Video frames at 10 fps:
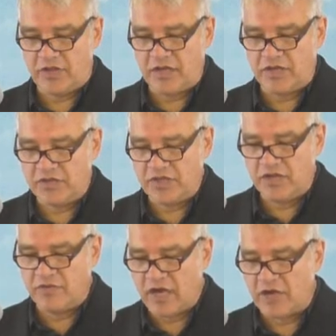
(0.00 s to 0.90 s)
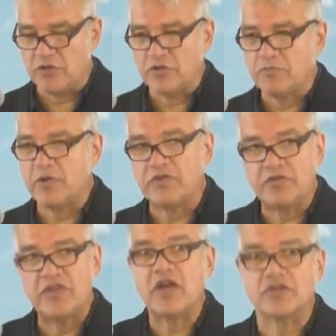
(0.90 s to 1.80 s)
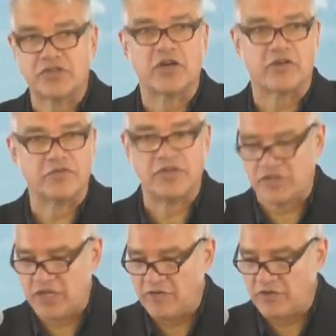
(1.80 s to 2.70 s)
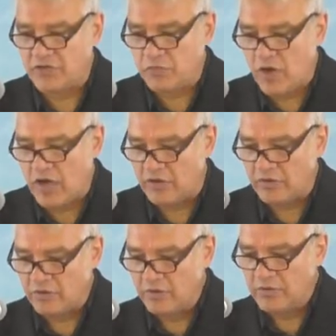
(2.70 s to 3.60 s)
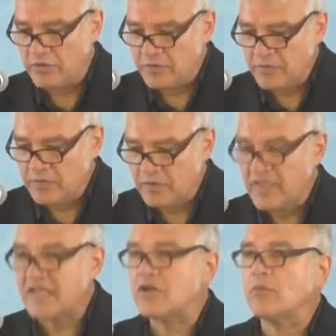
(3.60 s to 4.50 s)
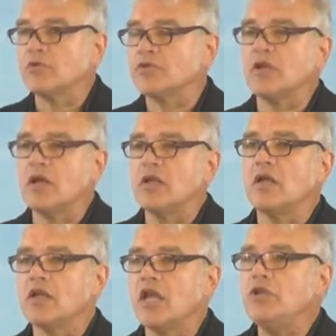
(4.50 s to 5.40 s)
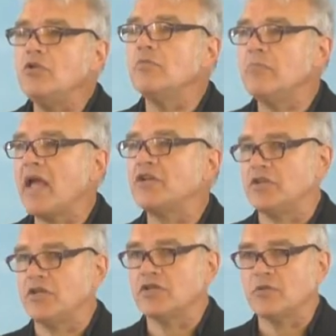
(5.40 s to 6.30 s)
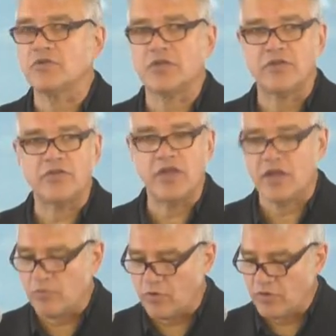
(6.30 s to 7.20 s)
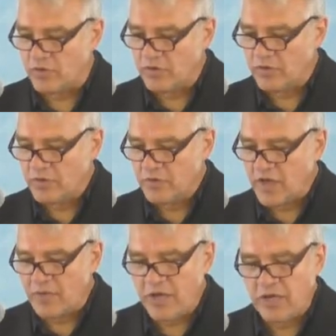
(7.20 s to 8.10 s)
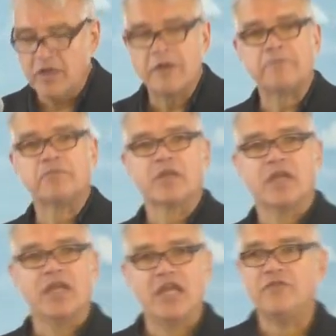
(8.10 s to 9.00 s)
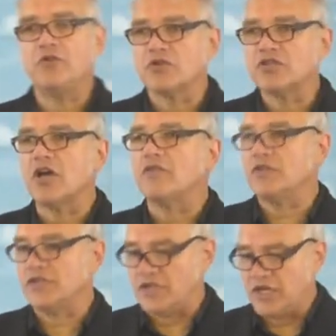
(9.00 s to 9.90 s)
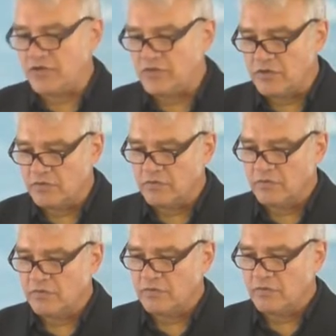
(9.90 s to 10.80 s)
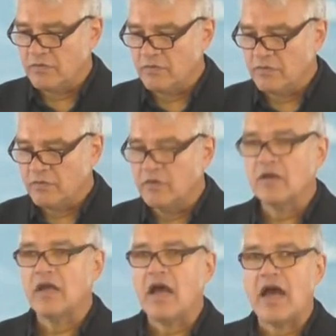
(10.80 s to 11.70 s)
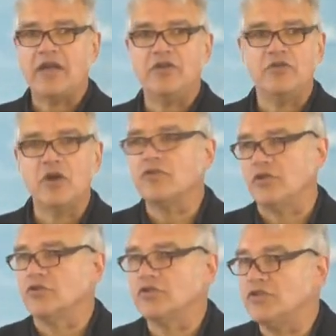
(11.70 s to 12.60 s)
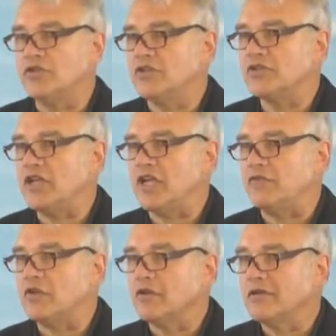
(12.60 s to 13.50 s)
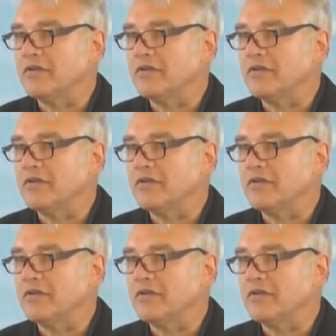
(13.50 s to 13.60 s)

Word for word: that they deceive others, but they're self-deceived as well. That's almost, can you imagine? It's almost unthinkable. I mean, if you're self-deceived, how do you know that you're deceived?